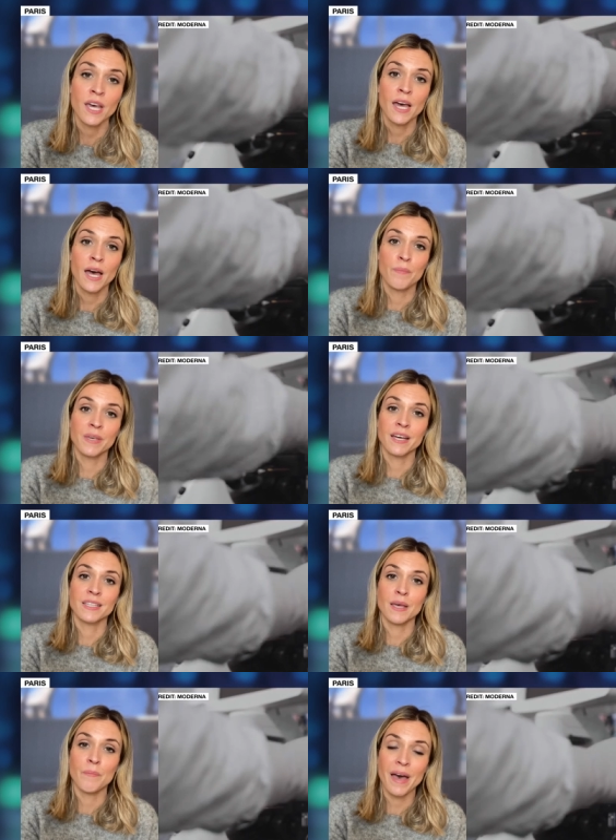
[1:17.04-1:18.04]
uh,
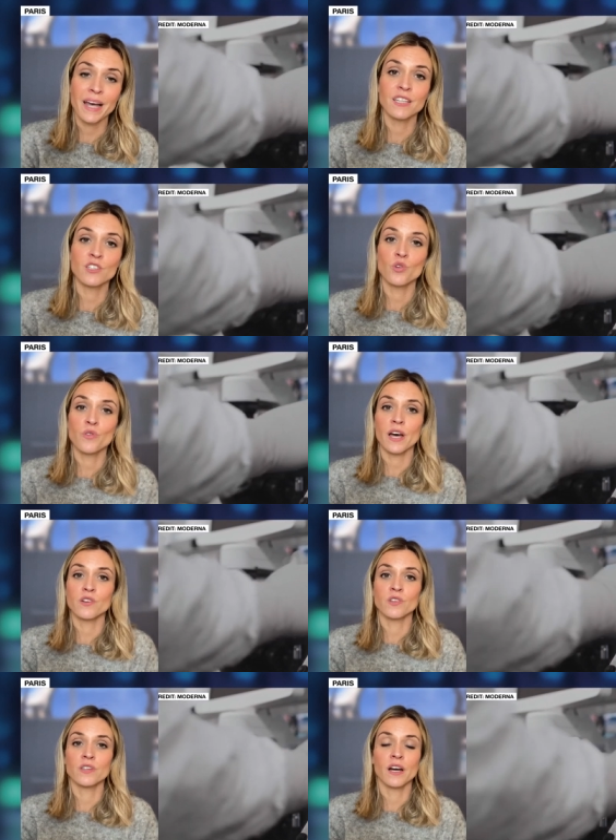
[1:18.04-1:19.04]
because back in
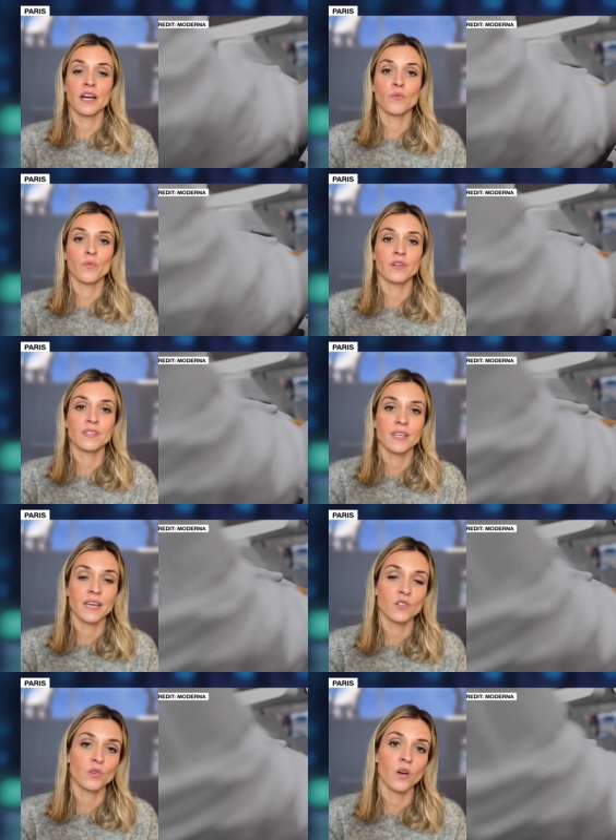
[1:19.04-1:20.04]
2009, when a
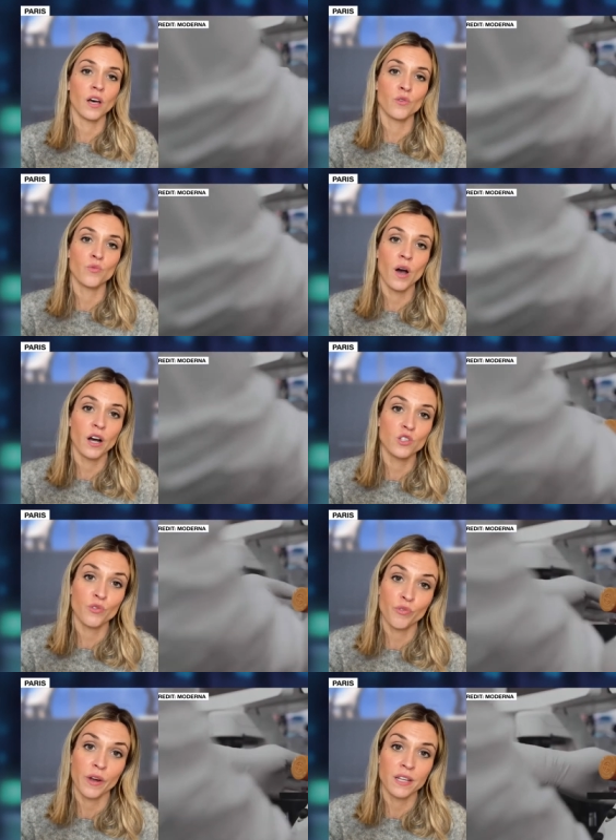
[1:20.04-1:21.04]
scandal uh, rocked
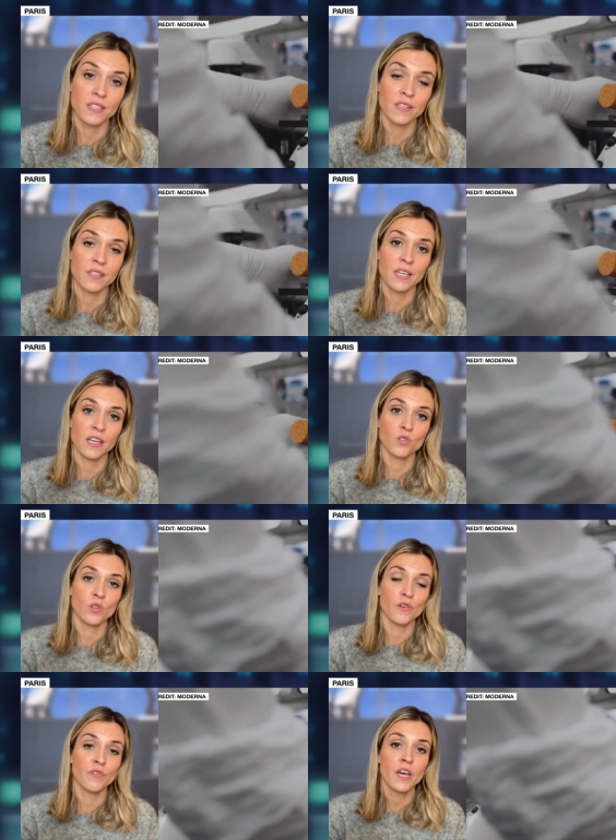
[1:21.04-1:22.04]
France, the scandal
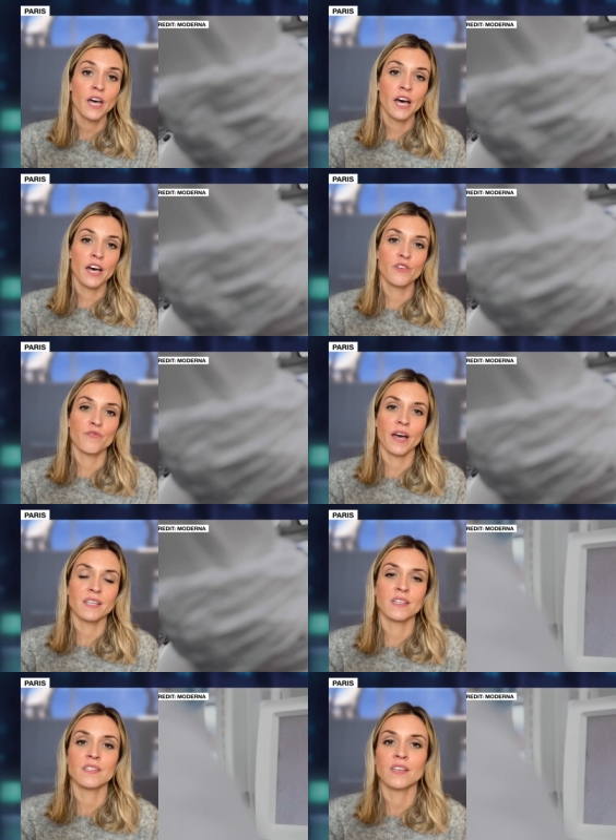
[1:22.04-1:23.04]
of uh, the
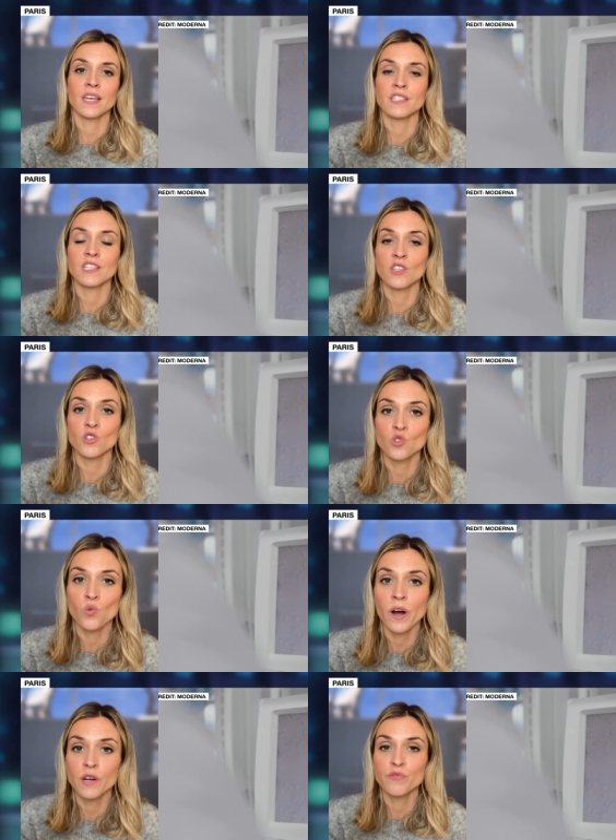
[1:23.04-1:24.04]
vaccines against the
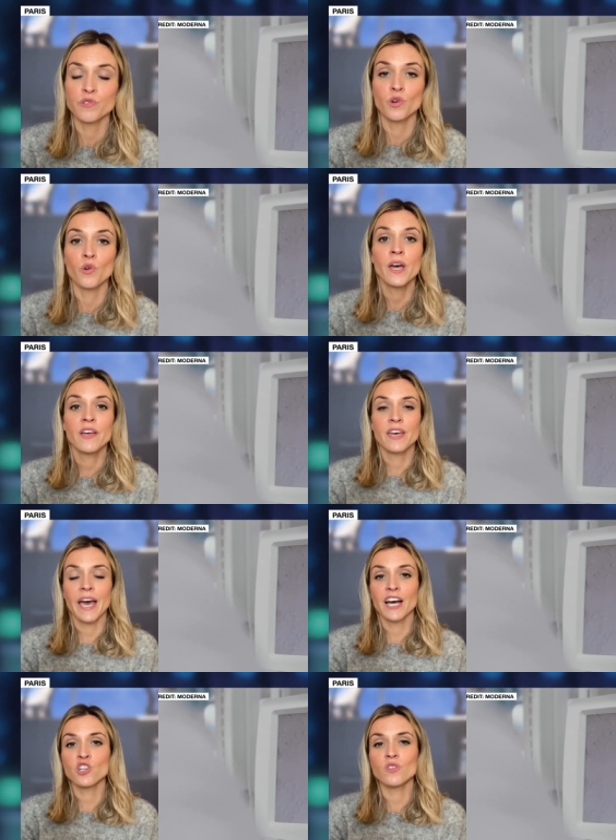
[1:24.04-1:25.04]
swine flu, they
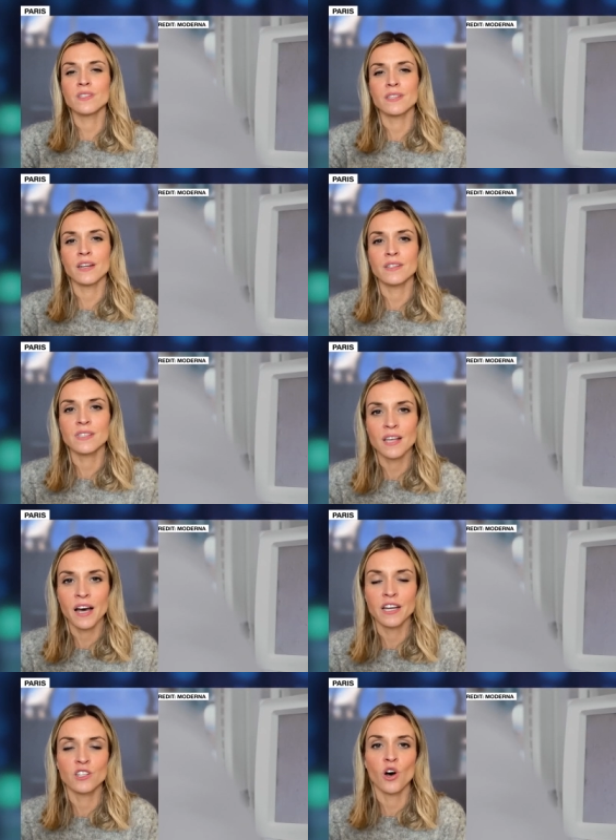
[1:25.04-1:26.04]
actually set
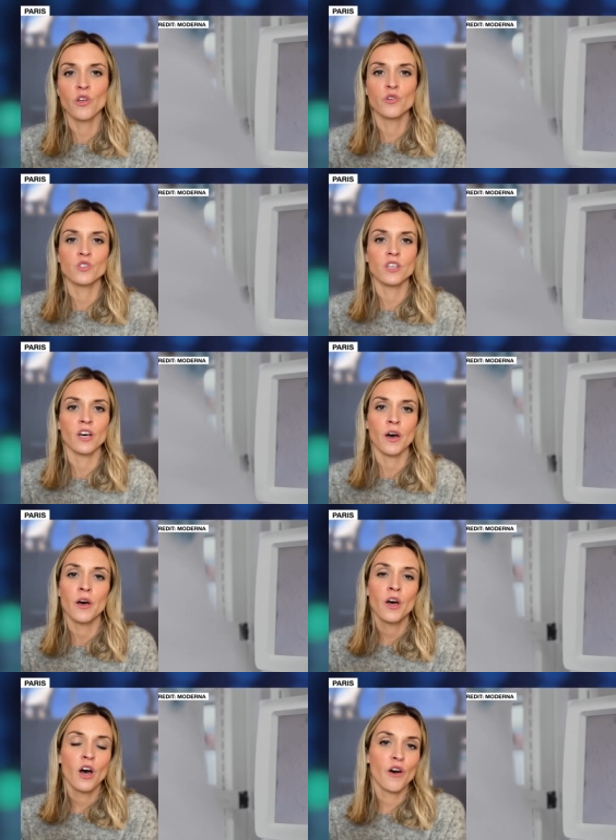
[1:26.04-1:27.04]
aside all those uh,
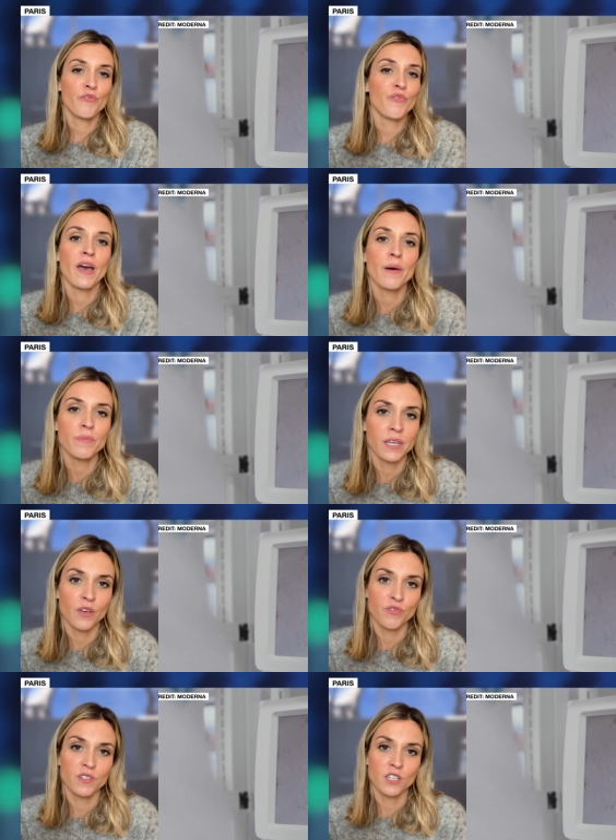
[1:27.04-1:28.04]
family
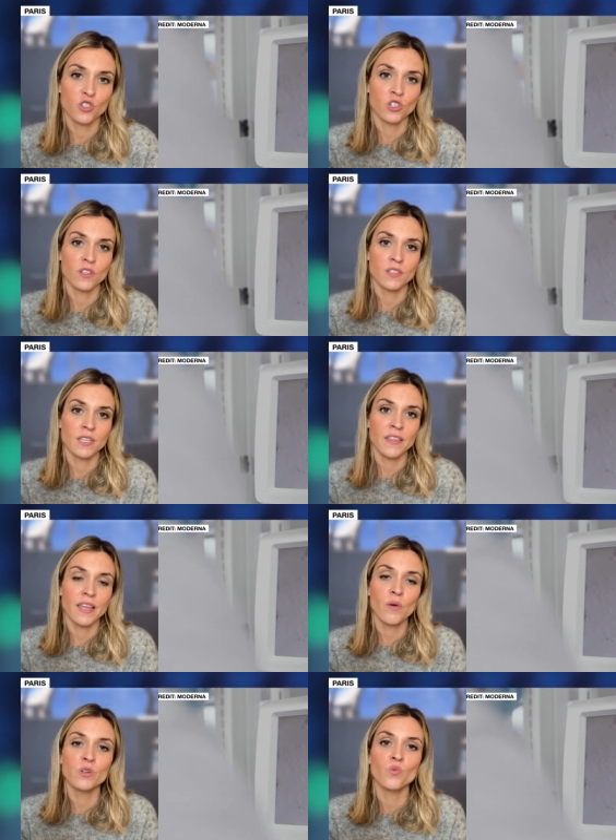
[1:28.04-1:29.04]
physicians, and
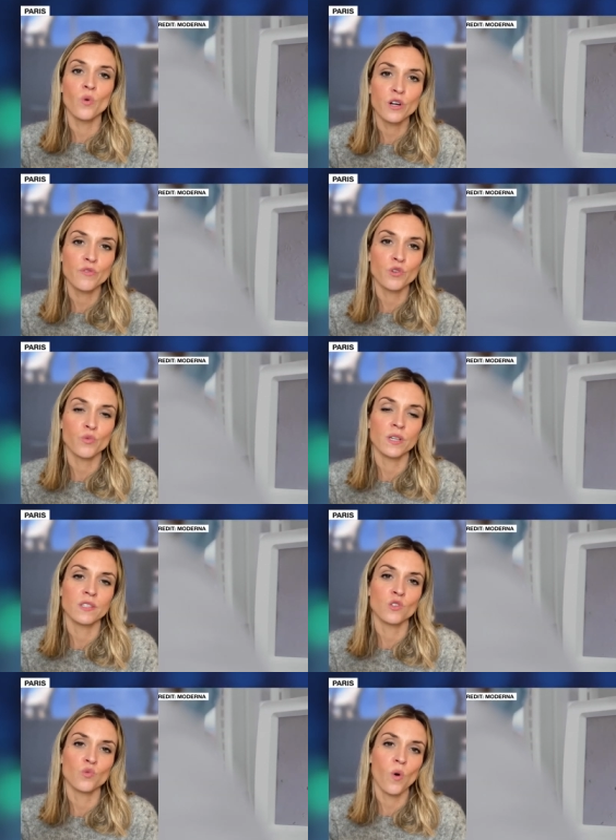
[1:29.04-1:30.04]
that was one of the
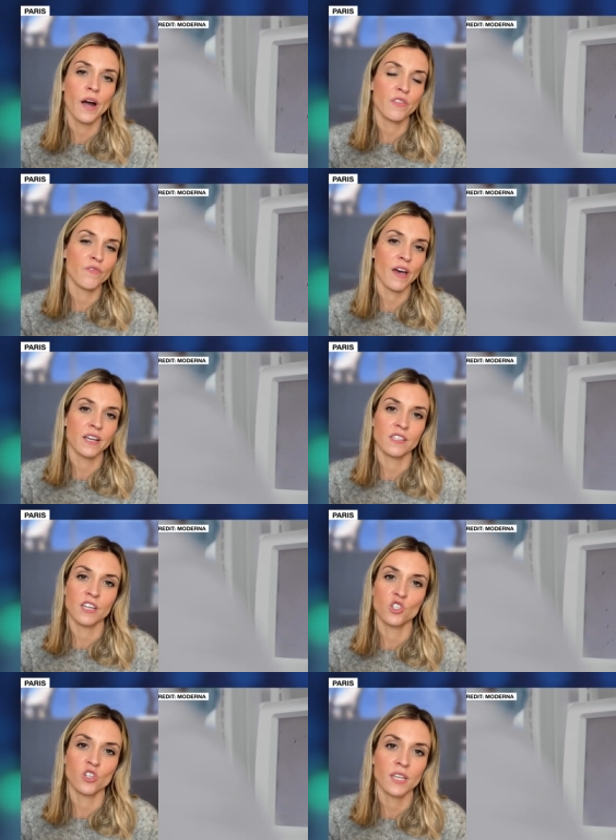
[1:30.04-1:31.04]
reasons why why the
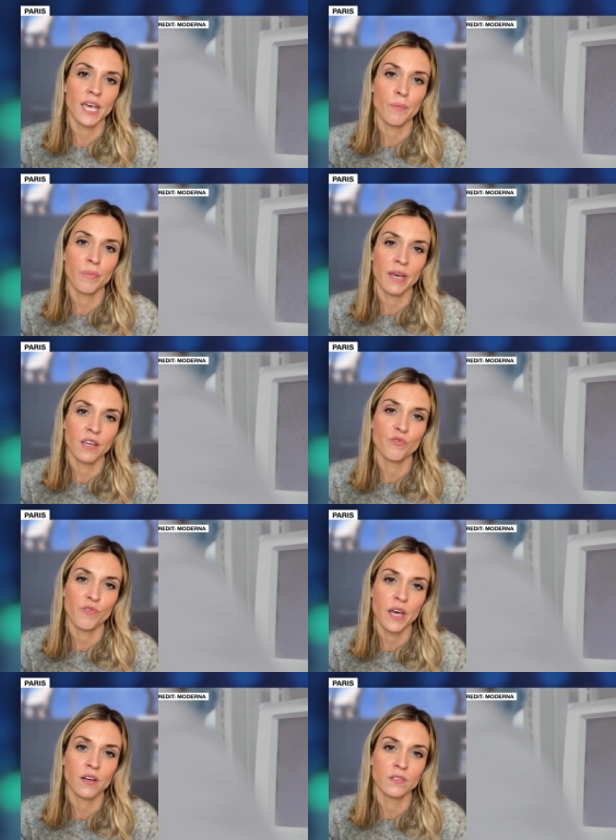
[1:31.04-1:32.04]
vaccination campaign
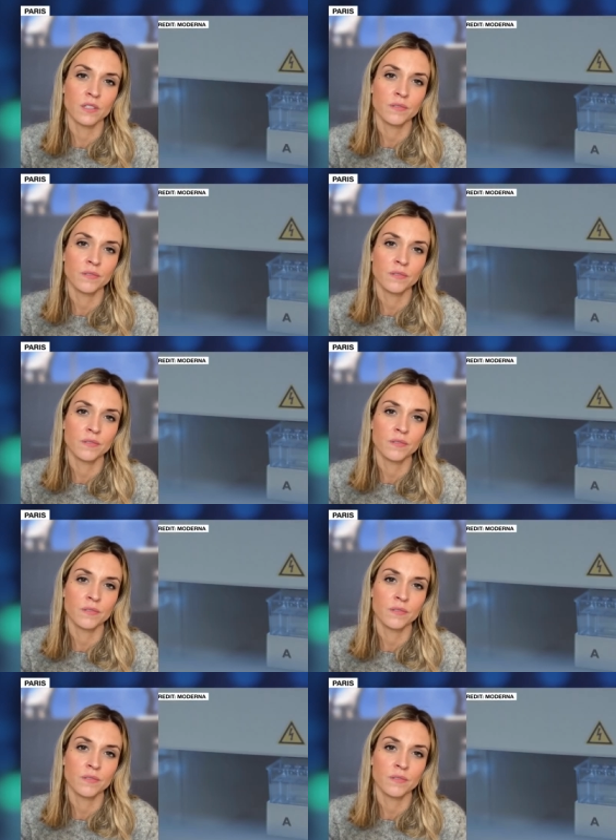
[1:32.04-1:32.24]
failed.